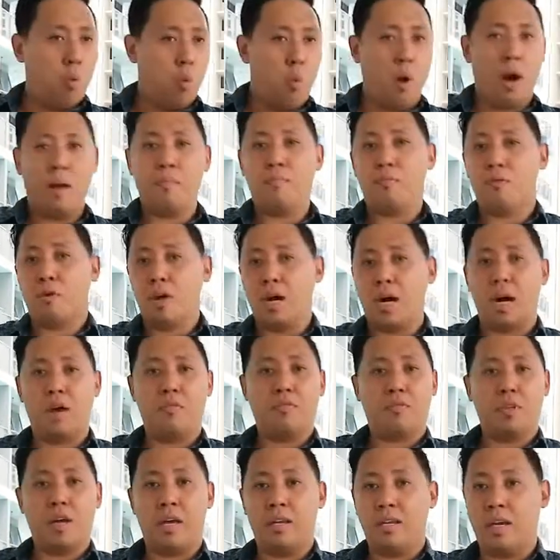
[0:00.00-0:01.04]
one product
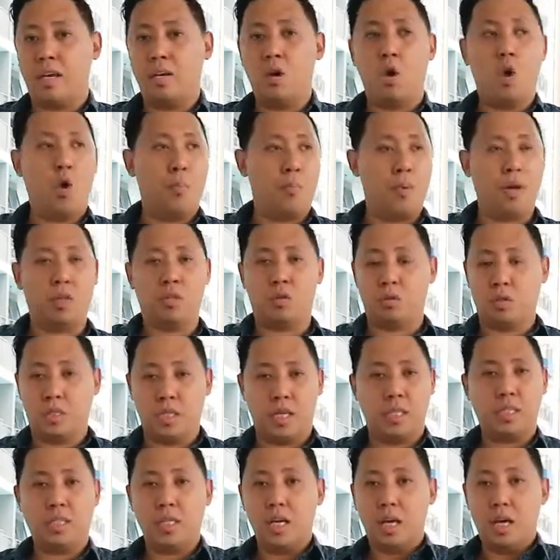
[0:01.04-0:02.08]
after another hoping to
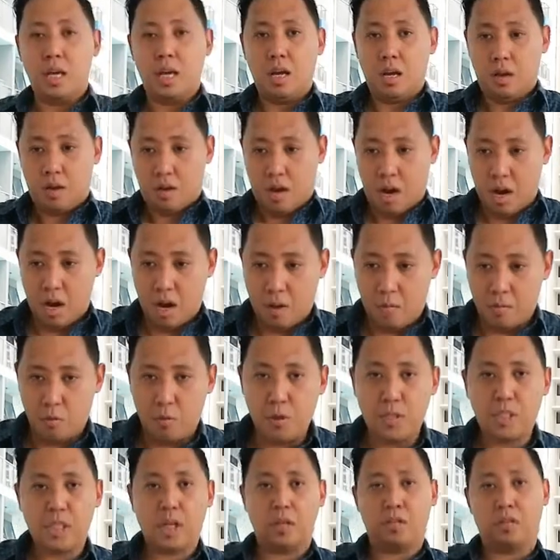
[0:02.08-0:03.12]
just uh,
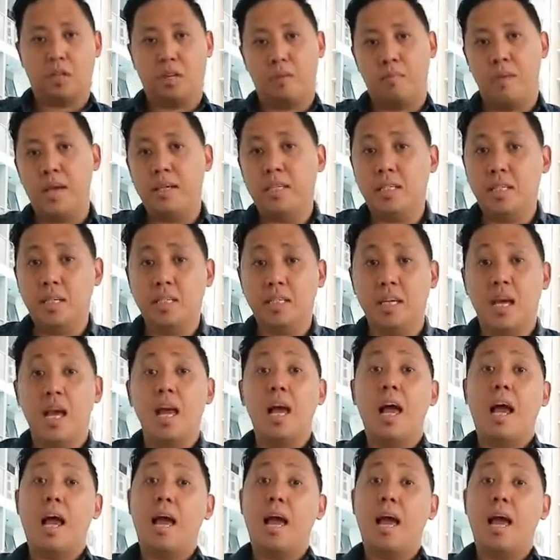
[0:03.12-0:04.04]
reach out to the masses.